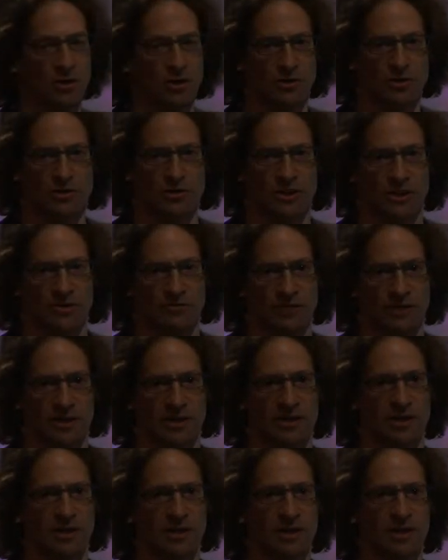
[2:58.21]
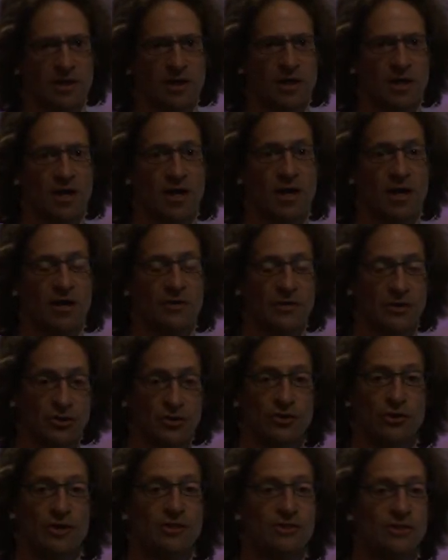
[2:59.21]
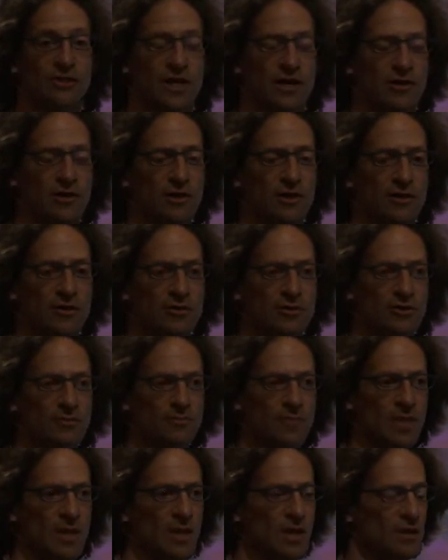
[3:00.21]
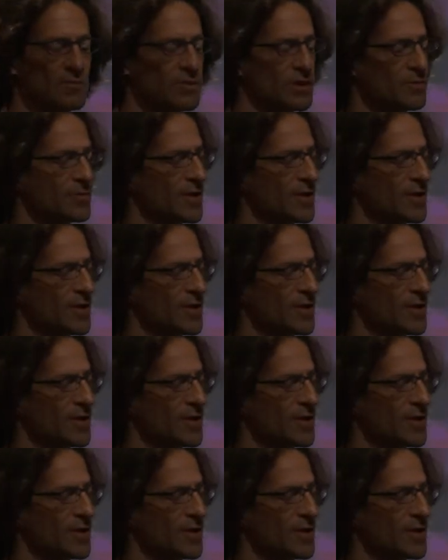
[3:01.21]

on TV that you need to download. But